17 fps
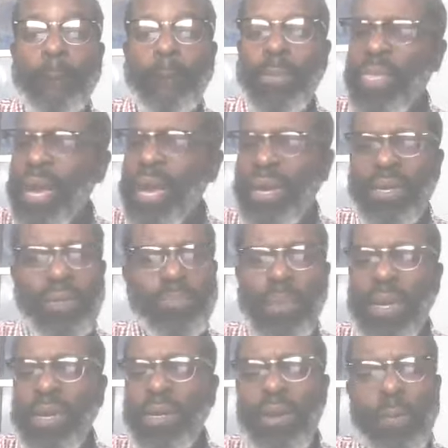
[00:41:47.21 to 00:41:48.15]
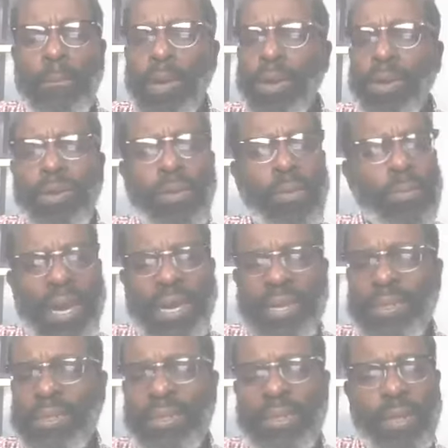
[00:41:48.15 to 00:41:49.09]
That been the miracle by
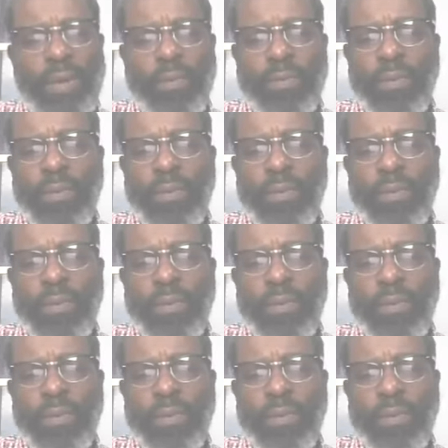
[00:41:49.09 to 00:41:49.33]
itself.